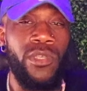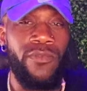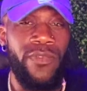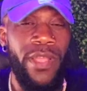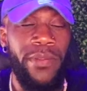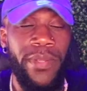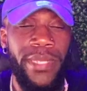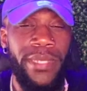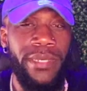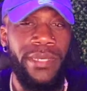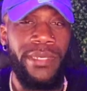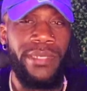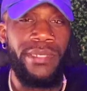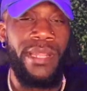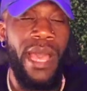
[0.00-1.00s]
are very
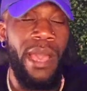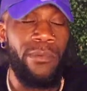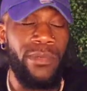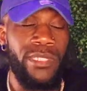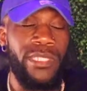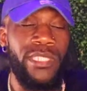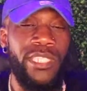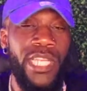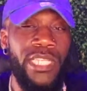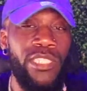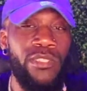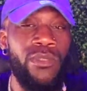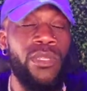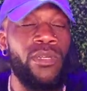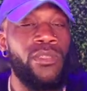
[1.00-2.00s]
good. I would suggest
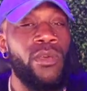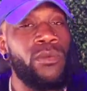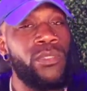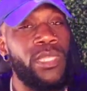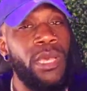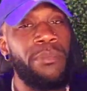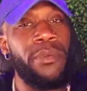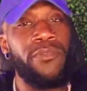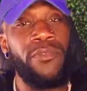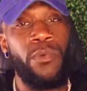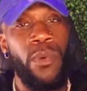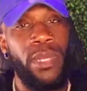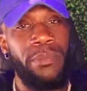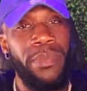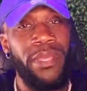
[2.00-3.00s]
you look those up if you
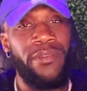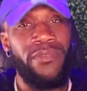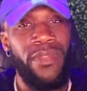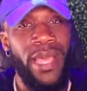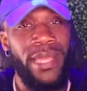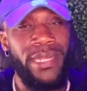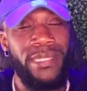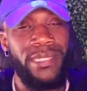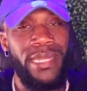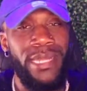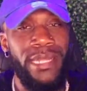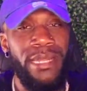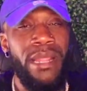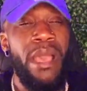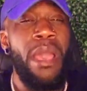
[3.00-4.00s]
want to be a flight
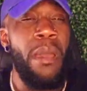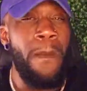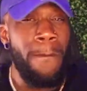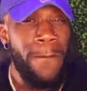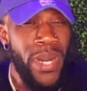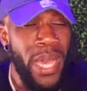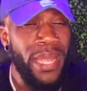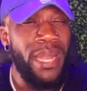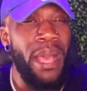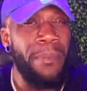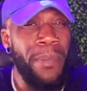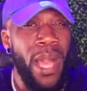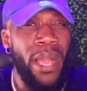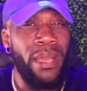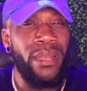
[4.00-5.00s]
attendant. But I'm
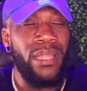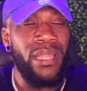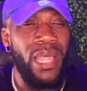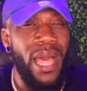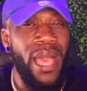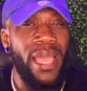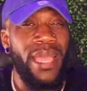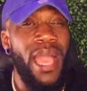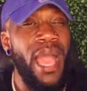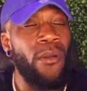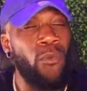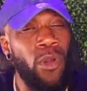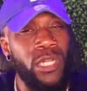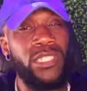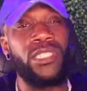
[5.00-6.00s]
not gonna lie, I
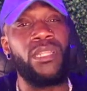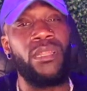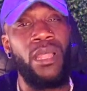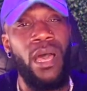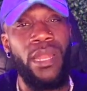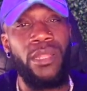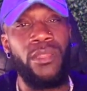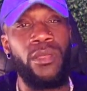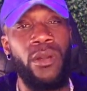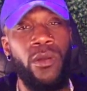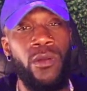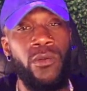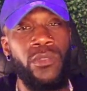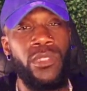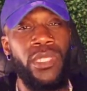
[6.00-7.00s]
watched a lot of
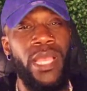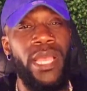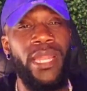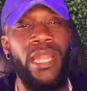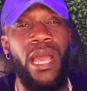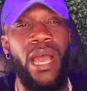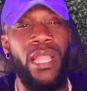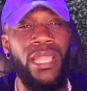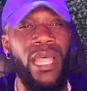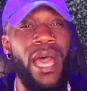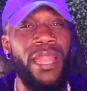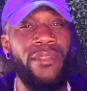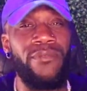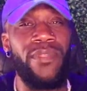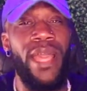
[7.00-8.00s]
those, and a
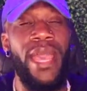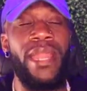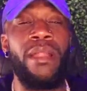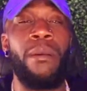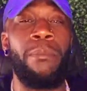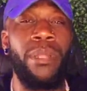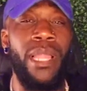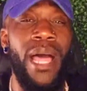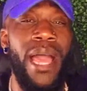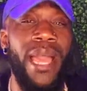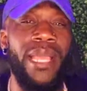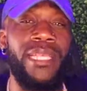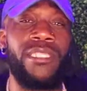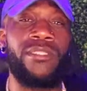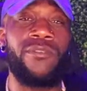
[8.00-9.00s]
lot of that
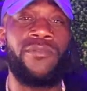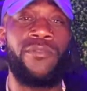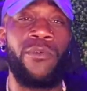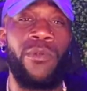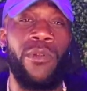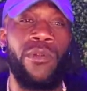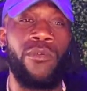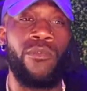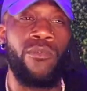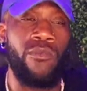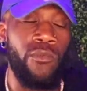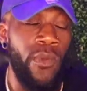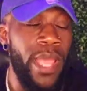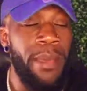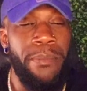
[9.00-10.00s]
applies for
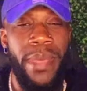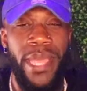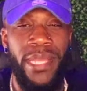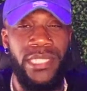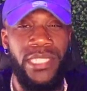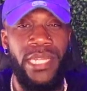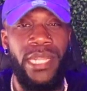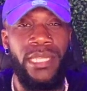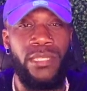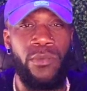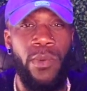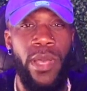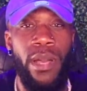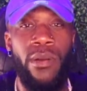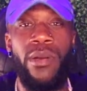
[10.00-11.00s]
ramp agent as
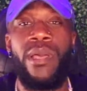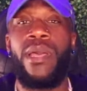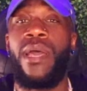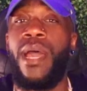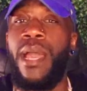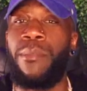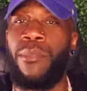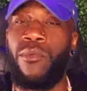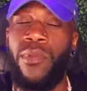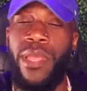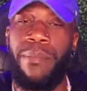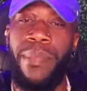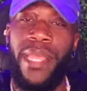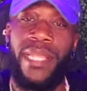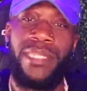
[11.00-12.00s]
well. I'm a
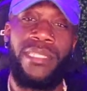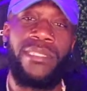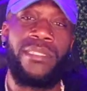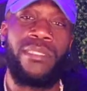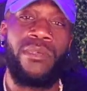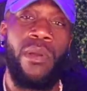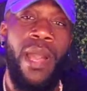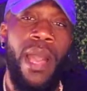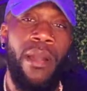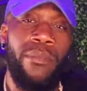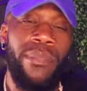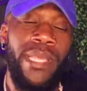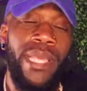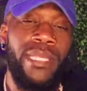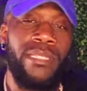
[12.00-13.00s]
ramp agent, so I'll
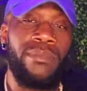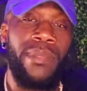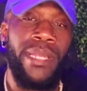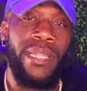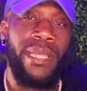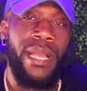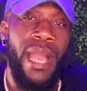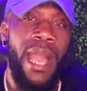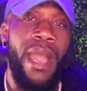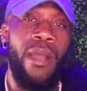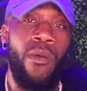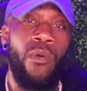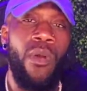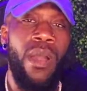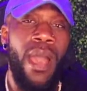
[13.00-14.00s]
be explaining
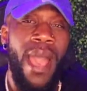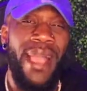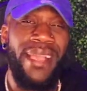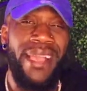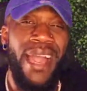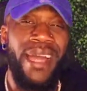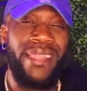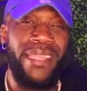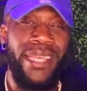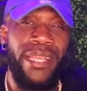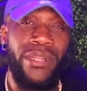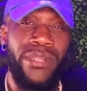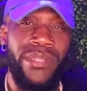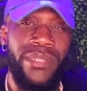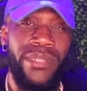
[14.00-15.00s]
how I got there.